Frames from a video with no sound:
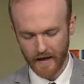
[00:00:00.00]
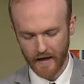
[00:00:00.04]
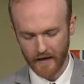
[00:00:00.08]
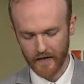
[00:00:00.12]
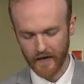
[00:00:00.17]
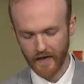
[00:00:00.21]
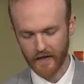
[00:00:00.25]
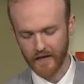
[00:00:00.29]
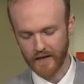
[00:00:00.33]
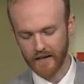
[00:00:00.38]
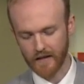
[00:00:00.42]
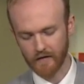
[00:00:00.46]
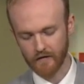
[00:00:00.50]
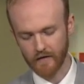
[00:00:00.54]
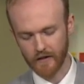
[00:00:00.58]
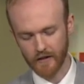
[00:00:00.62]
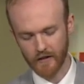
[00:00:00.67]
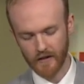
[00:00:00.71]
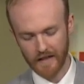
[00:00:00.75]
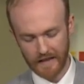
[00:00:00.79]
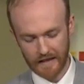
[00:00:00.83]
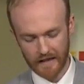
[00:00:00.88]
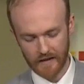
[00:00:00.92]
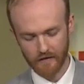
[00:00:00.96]
that the
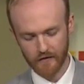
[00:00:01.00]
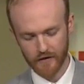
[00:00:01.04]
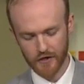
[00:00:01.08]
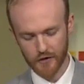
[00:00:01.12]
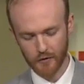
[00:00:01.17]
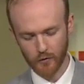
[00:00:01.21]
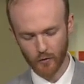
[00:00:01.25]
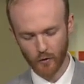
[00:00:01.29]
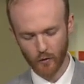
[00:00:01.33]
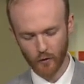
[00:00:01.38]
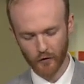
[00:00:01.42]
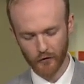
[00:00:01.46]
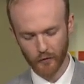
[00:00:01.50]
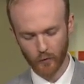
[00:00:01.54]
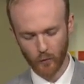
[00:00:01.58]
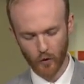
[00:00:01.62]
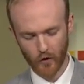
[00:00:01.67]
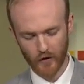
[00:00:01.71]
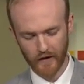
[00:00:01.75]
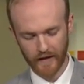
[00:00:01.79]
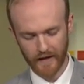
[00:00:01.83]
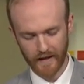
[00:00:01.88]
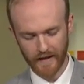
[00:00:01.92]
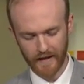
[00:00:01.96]
individual was
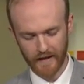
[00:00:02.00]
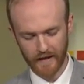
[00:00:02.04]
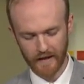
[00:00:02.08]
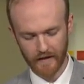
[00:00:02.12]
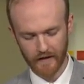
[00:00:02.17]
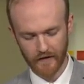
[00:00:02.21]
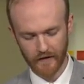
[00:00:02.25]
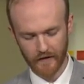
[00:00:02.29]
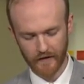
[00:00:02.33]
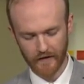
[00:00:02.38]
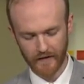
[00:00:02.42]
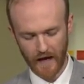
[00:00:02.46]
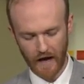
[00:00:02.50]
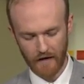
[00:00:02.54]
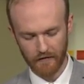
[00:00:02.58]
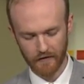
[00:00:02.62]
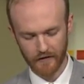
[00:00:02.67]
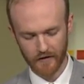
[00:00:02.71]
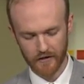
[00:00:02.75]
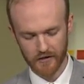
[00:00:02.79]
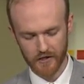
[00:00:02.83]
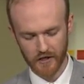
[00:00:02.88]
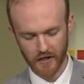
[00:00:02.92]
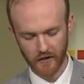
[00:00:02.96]
working in.
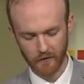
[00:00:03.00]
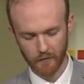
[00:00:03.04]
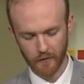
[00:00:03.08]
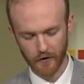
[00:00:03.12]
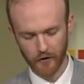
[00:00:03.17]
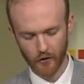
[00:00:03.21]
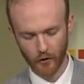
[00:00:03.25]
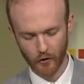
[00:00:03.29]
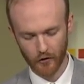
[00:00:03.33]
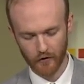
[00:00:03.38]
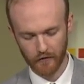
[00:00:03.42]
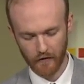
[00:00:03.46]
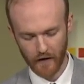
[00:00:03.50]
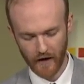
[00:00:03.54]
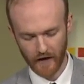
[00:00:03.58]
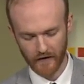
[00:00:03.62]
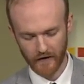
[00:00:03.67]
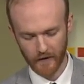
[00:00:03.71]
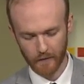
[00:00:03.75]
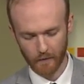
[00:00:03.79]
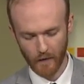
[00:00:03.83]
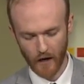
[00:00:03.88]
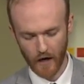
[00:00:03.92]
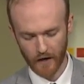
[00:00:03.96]
Staff at the jail have been
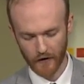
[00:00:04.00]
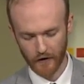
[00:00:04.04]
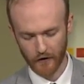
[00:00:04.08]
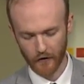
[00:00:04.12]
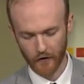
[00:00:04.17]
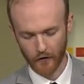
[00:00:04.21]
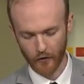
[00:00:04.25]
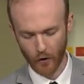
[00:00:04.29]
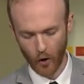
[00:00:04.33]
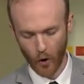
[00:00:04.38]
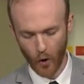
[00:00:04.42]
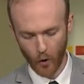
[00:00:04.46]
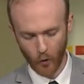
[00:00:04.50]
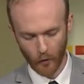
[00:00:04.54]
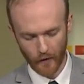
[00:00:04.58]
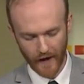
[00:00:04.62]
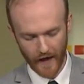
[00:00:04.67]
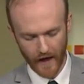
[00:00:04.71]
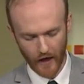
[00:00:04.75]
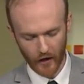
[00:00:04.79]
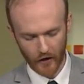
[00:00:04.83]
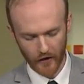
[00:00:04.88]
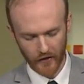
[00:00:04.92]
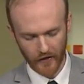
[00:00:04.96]
notified to monitor their own
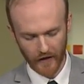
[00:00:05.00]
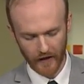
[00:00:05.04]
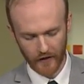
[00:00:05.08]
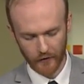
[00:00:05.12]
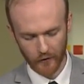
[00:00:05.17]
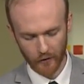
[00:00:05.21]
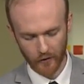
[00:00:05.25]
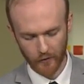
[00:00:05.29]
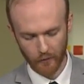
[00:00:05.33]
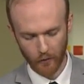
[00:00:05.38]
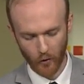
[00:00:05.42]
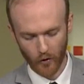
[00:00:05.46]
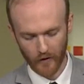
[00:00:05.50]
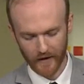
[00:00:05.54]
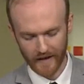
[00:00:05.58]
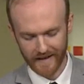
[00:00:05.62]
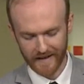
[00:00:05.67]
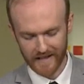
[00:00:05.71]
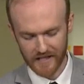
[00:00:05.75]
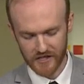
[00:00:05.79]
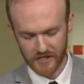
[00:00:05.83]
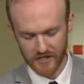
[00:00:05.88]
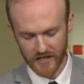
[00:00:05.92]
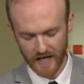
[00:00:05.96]
health and to report
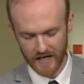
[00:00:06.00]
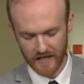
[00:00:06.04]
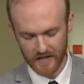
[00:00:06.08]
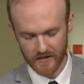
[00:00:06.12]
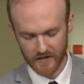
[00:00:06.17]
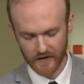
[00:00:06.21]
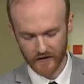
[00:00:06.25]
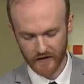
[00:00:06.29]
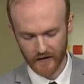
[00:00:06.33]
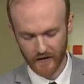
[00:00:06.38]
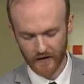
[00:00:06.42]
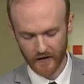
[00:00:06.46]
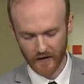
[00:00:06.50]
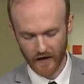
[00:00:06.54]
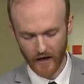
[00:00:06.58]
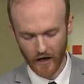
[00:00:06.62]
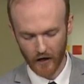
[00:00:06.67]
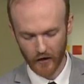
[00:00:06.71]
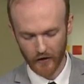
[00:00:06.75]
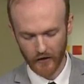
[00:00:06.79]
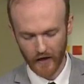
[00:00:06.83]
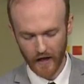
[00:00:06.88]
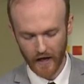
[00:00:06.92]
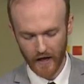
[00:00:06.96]
any changes in their
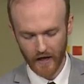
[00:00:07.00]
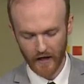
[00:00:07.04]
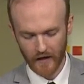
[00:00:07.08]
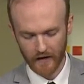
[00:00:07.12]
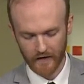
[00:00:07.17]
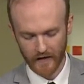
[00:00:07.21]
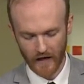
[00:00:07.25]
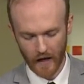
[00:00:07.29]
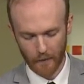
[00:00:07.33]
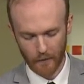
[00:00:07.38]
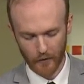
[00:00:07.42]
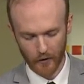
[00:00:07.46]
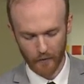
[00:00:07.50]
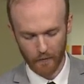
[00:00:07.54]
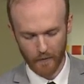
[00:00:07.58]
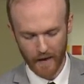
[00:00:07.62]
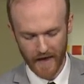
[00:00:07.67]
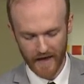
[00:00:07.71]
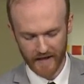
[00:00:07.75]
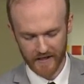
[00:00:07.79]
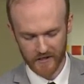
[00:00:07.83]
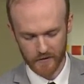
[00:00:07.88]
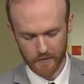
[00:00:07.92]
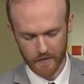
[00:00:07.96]
health to upper
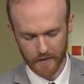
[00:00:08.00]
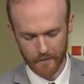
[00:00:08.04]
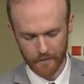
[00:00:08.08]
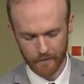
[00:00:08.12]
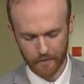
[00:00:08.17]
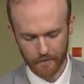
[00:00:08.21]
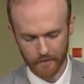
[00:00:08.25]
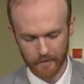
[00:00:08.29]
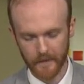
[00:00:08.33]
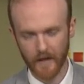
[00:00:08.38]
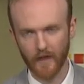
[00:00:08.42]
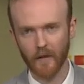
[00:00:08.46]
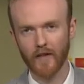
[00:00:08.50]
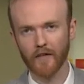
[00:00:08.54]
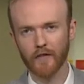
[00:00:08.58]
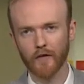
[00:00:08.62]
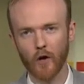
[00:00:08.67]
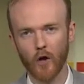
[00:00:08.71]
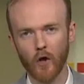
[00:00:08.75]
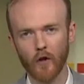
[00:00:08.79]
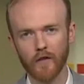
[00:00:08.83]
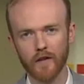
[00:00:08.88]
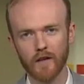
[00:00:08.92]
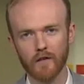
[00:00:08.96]
management. Now, that's
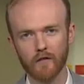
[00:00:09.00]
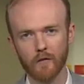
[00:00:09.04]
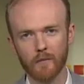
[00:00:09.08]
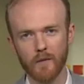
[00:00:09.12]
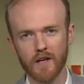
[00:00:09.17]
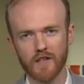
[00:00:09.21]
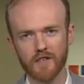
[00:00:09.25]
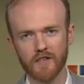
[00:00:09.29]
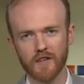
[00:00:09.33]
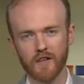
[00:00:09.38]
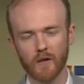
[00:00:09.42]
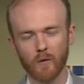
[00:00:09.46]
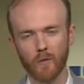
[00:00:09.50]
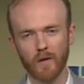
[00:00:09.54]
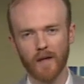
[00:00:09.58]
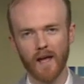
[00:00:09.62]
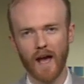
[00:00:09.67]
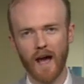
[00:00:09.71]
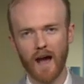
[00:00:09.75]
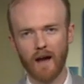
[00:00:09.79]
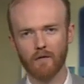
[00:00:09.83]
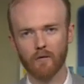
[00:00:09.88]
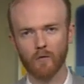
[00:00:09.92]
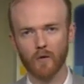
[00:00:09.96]
all the information that we
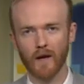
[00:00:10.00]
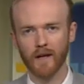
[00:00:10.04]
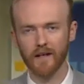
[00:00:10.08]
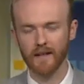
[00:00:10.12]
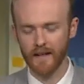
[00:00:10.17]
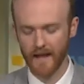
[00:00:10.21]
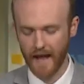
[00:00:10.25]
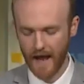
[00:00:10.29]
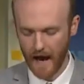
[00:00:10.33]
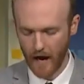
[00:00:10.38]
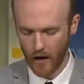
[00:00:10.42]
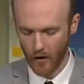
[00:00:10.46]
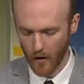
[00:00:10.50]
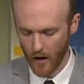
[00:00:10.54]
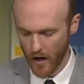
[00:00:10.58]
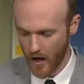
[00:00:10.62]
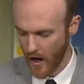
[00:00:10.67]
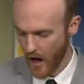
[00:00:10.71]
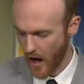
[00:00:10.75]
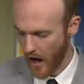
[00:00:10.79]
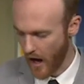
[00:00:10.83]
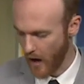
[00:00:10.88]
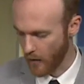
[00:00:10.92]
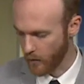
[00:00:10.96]
have right now.
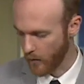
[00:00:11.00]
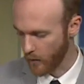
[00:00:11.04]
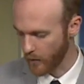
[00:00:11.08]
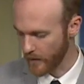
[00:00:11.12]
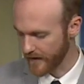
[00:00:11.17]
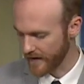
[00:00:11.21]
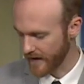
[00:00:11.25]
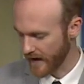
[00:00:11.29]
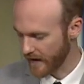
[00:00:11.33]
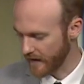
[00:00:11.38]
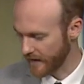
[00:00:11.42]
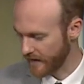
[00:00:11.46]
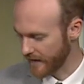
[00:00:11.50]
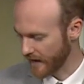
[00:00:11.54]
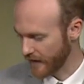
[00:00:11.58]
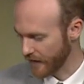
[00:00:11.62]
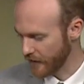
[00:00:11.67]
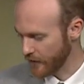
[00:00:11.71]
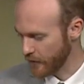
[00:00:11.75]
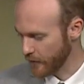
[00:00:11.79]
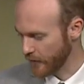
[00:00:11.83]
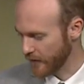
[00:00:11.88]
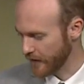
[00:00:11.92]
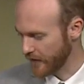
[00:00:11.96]
What we can
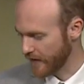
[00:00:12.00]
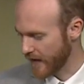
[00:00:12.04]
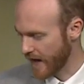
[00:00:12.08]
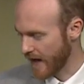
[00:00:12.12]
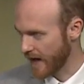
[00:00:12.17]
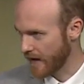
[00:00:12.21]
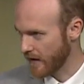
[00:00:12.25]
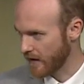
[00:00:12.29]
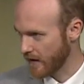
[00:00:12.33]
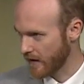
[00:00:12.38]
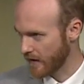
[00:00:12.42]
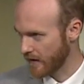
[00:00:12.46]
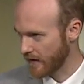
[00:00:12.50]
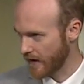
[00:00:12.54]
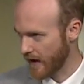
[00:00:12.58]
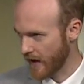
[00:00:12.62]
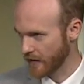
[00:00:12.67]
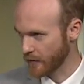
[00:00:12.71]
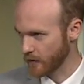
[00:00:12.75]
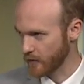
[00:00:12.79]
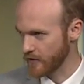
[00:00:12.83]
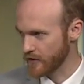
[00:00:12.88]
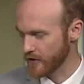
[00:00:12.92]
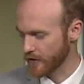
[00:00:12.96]
tell you is that, and
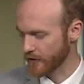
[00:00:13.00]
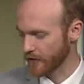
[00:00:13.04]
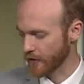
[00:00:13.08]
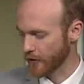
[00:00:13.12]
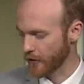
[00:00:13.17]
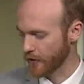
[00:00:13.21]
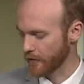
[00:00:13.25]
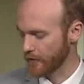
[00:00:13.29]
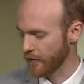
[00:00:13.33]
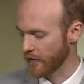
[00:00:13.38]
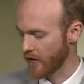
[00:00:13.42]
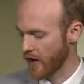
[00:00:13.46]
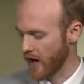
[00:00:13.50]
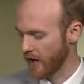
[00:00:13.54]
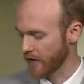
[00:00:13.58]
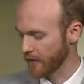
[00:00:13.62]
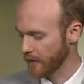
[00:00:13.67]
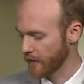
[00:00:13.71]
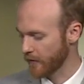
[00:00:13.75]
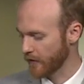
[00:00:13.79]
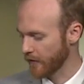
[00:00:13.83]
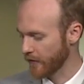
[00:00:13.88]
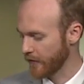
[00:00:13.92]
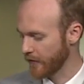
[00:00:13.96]
as we just heard from the
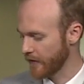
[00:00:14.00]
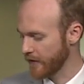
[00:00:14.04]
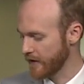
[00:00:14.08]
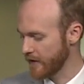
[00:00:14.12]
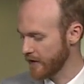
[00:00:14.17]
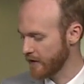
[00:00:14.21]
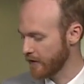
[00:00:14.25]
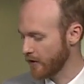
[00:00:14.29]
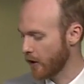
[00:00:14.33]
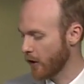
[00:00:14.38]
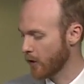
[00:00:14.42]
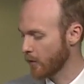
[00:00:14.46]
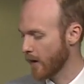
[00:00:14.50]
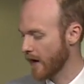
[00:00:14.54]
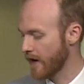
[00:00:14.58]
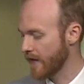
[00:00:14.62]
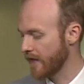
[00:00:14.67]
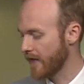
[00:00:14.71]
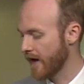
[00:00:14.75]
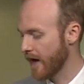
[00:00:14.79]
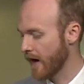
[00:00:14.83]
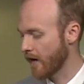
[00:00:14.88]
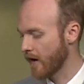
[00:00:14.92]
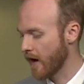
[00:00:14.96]
hospital's CEO
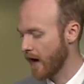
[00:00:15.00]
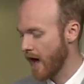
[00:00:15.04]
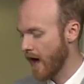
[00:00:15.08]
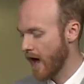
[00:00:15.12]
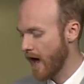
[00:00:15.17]
right there,